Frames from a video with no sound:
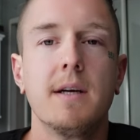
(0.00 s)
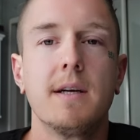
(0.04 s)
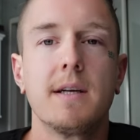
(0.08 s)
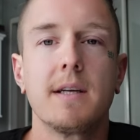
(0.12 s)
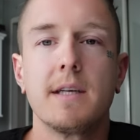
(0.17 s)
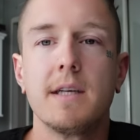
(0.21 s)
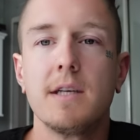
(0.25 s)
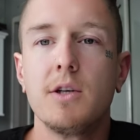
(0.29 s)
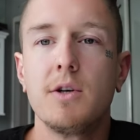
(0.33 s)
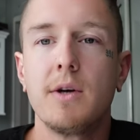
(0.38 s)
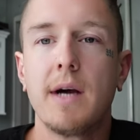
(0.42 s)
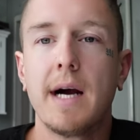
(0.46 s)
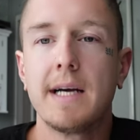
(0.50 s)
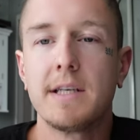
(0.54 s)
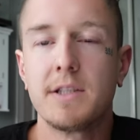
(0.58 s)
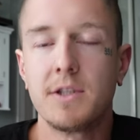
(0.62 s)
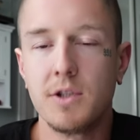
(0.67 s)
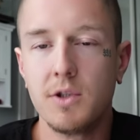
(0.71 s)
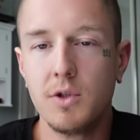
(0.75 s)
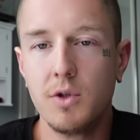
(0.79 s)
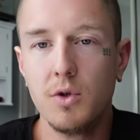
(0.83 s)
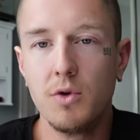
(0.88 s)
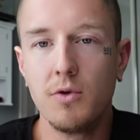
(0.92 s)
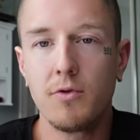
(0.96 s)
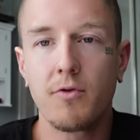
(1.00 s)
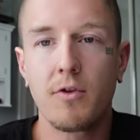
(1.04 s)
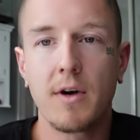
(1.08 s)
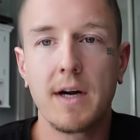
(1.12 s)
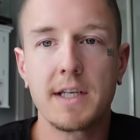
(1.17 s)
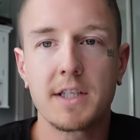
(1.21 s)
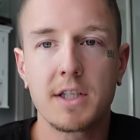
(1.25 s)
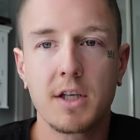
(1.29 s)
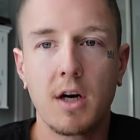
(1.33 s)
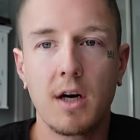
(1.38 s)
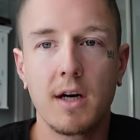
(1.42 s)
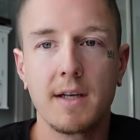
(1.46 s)
get you guys new,
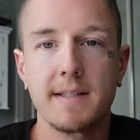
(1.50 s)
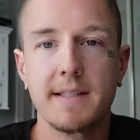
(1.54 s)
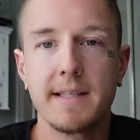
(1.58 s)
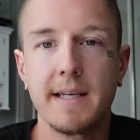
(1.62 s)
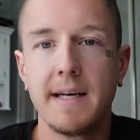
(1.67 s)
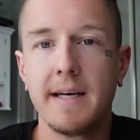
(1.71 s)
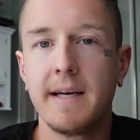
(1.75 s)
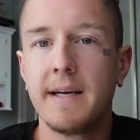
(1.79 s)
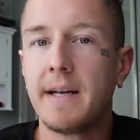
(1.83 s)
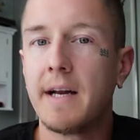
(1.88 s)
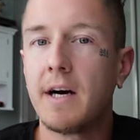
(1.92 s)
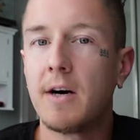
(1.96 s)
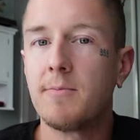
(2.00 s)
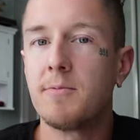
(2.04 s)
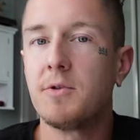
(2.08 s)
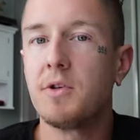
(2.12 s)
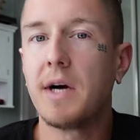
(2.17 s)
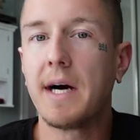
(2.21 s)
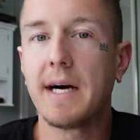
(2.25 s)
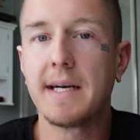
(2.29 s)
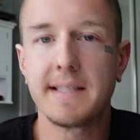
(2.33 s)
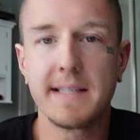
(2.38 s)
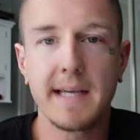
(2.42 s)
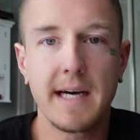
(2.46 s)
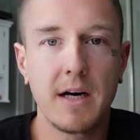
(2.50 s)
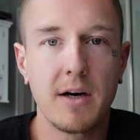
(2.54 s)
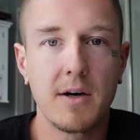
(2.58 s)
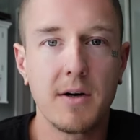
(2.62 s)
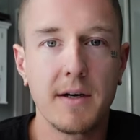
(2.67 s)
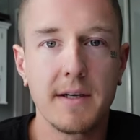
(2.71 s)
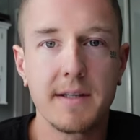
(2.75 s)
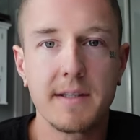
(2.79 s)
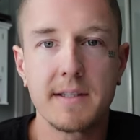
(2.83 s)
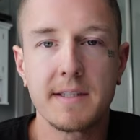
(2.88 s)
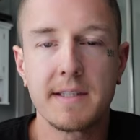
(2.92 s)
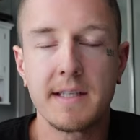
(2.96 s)
fresh content and help you guys out
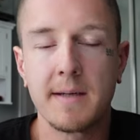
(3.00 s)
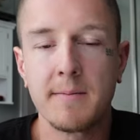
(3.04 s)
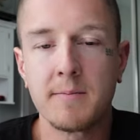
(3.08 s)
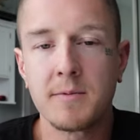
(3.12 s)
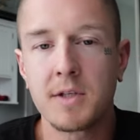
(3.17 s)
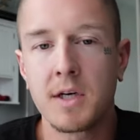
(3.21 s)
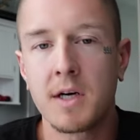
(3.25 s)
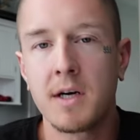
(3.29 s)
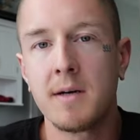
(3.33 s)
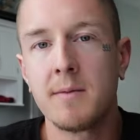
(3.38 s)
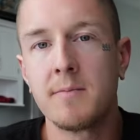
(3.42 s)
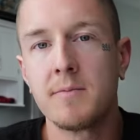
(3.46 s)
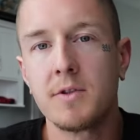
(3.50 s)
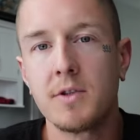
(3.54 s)
at the same time.